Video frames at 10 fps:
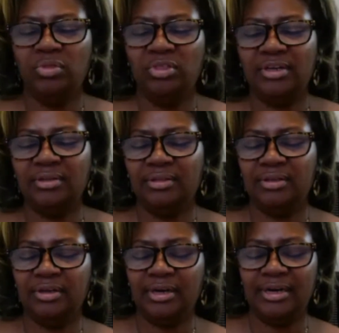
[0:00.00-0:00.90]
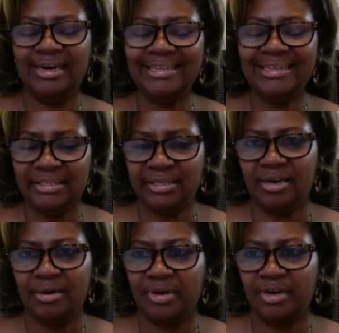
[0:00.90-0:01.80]
the the
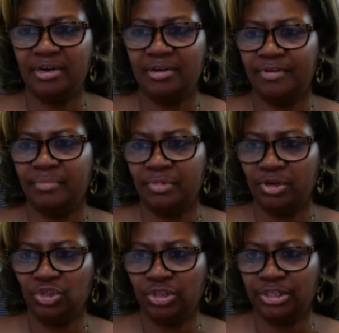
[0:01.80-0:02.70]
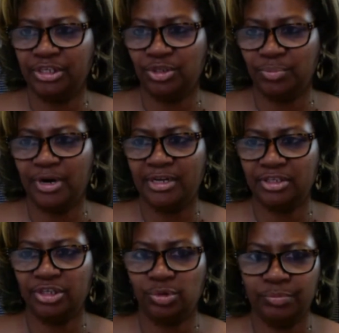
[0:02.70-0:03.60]
concept of emerging and enterprise
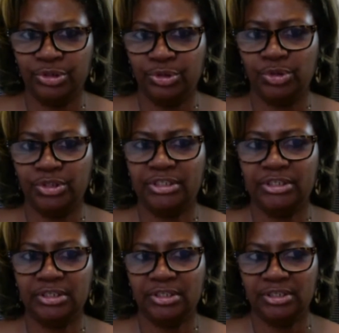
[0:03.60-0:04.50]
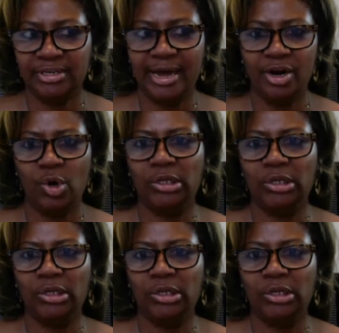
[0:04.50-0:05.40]
entrepreneurs is to not
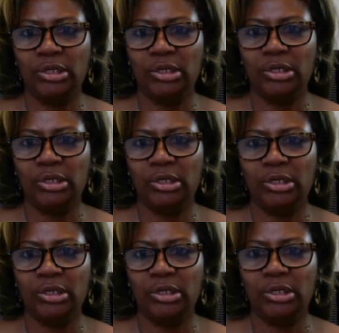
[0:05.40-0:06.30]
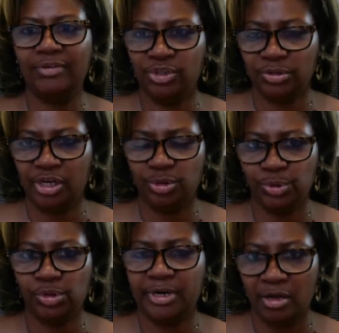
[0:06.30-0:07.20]
only feature the entrepreneurs, but also
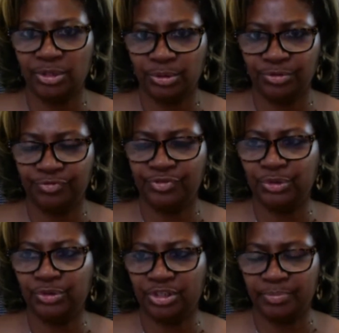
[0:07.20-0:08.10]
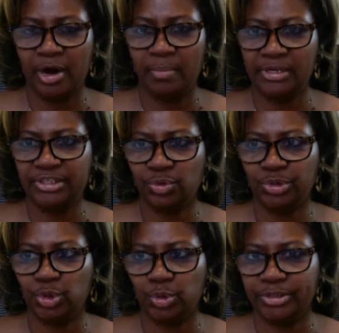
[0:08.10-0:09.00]
to feature the small business
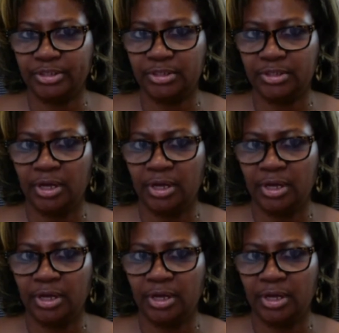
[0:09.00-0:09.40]
resources.